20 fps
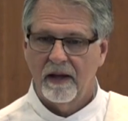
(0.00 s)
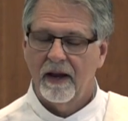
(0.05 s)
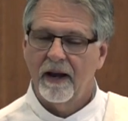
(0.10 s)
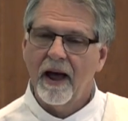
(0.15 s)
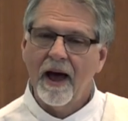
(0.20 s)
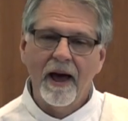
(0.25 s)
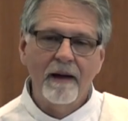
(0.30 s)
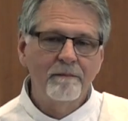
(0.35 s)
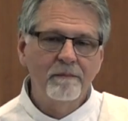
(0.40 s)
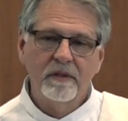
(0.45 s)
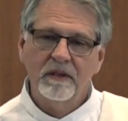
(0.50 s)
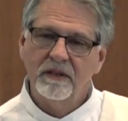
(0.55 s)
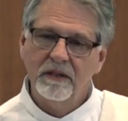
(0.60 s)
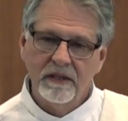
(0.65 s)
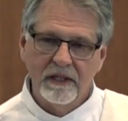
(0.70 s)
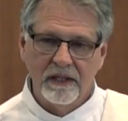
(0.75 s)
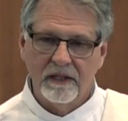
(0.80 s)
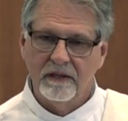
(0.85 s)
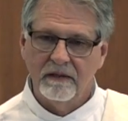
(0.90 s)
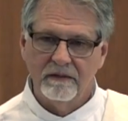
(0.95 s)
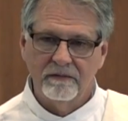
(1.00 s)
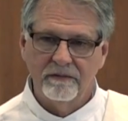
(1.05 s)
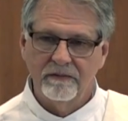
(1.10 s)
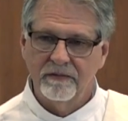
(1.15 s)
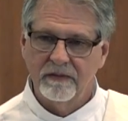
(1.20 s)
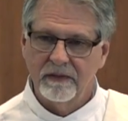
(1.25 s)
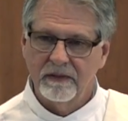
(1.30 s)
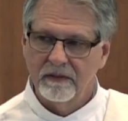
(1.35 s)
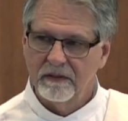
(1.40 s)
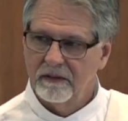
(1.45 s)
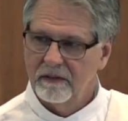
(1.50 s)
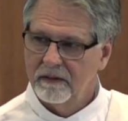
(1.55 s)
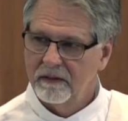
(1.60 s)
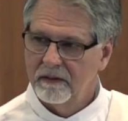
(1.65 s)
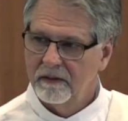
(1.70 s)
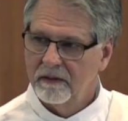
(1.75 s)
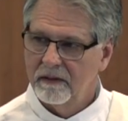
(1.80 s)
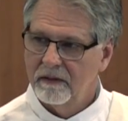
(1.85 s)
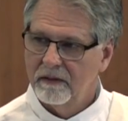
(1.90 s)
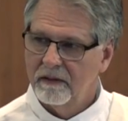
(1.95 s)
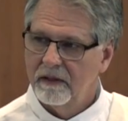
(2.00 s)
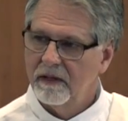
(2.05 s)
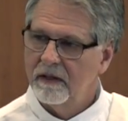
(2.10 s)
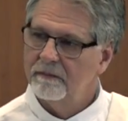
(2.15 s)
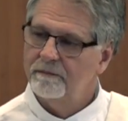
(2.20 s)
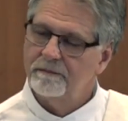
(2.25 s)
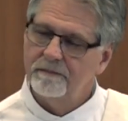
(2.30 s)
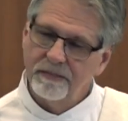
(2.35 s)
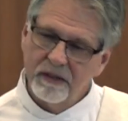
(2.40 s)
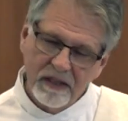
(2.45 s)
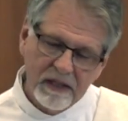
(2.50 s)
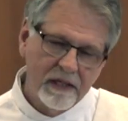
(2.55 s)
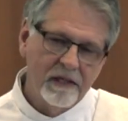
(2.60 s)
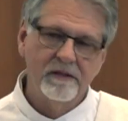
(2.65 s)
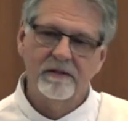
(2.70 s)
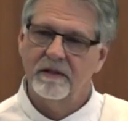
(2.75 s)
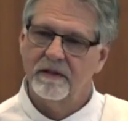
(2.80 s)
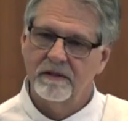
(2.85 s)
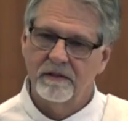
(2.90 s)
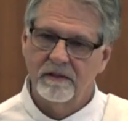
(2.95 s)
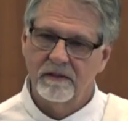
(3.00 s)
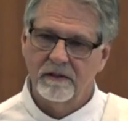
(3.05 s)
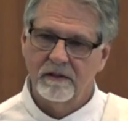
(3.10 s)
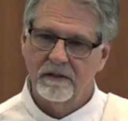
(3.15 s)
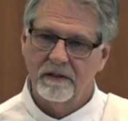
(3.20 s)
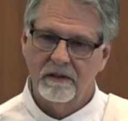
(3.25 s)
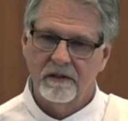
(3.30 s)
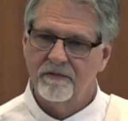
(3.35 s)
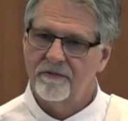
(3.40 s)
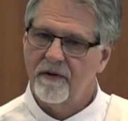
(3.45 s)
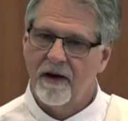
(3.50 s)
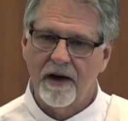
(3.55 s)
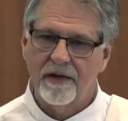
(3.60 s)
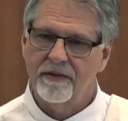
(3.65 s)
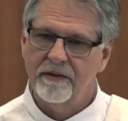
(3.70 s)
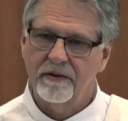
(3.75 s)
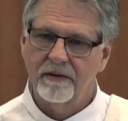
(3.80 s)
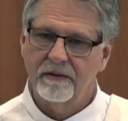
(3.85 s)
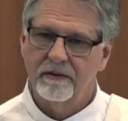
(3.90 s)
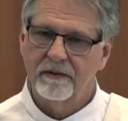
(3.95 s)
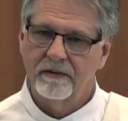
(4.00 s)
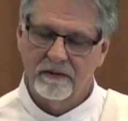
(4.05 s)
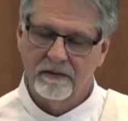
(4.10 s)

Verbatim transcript: And I believe that it pleases the Father.